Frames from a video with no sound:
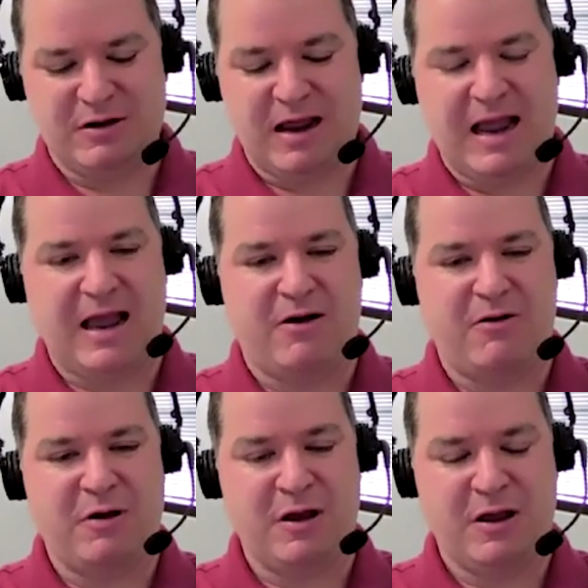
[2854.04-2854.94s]

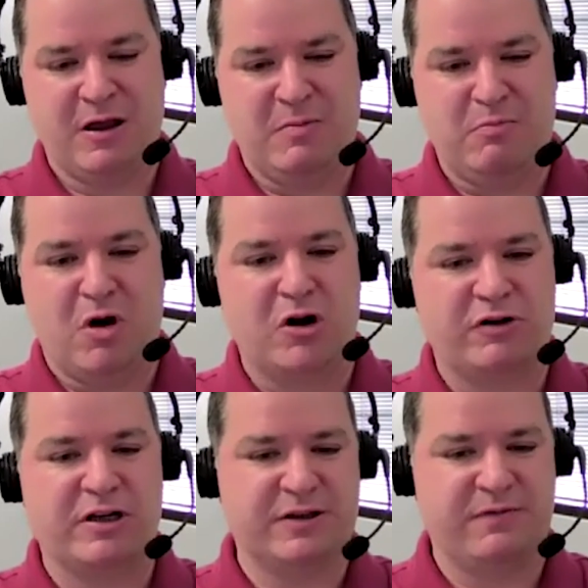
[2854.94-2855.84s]
how
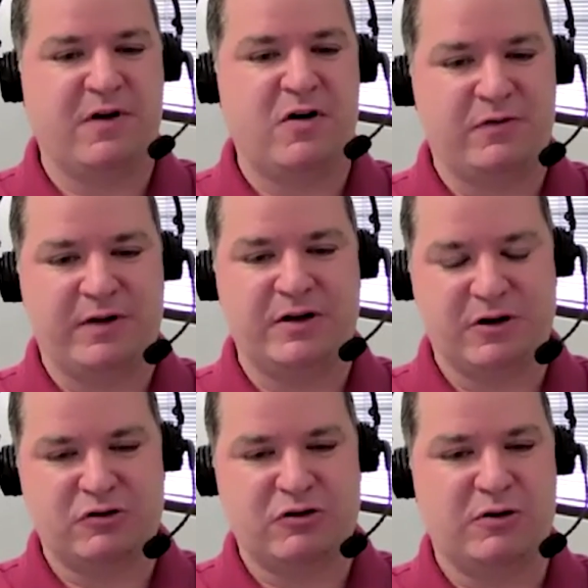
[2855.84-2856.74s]
monitoring has evolved and
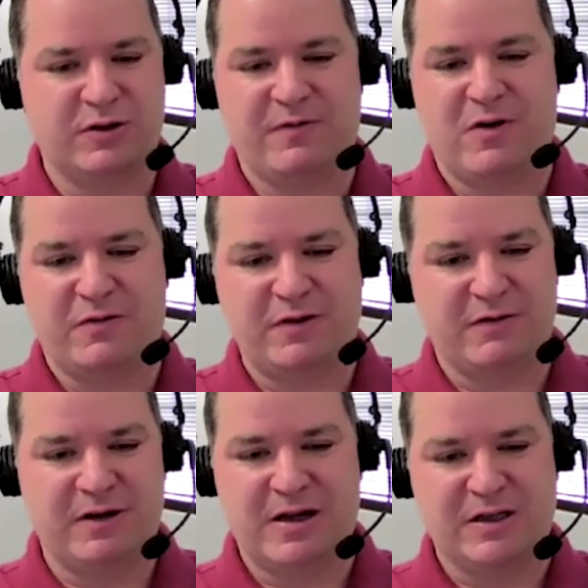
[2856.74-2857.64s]
control has evolved over
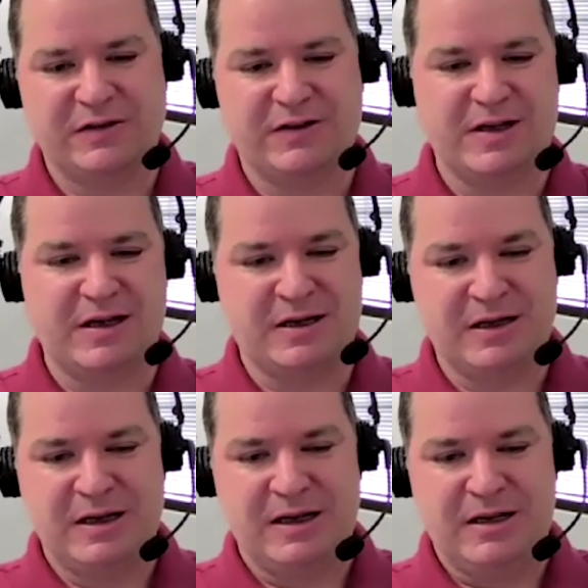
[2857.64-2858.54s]
the last, 10,
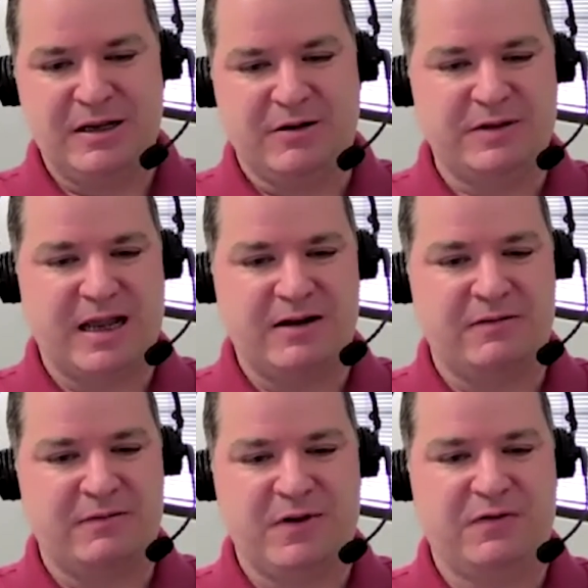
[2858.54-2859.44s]

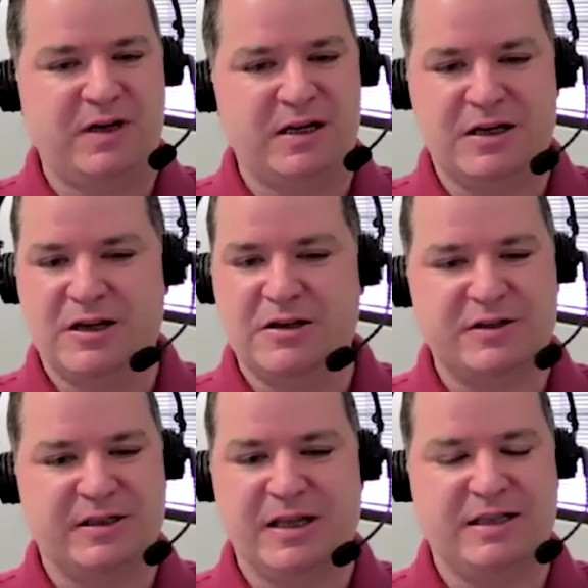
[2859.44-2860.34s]
15 years.